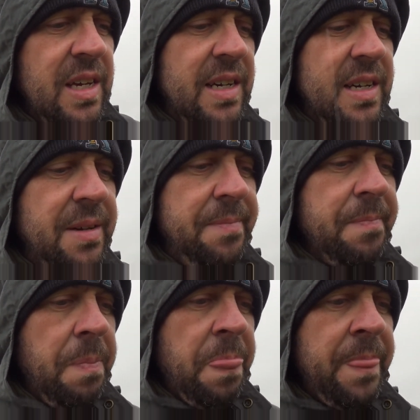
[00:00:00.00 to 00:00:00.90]
though
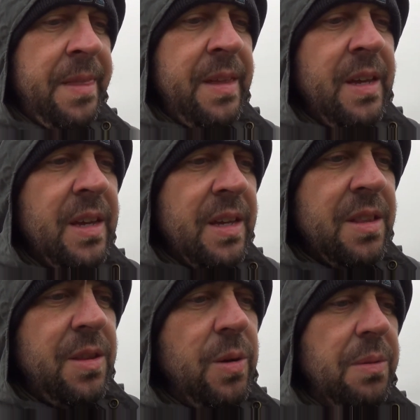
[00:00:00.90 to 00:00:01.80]

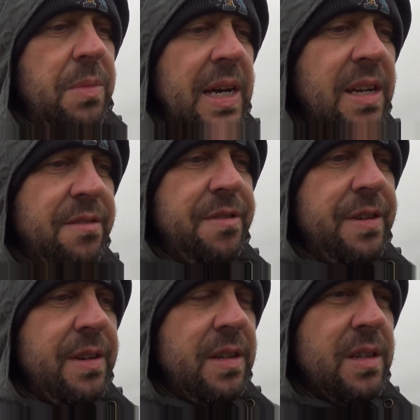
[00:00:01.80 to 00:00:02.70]
it might
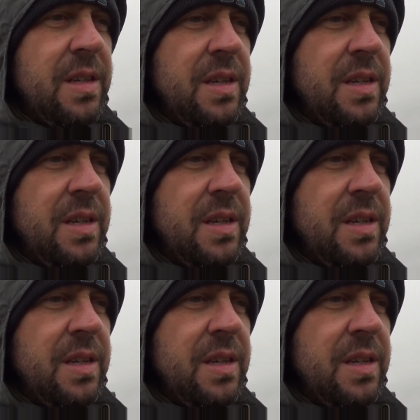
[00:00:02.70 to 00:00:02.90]
have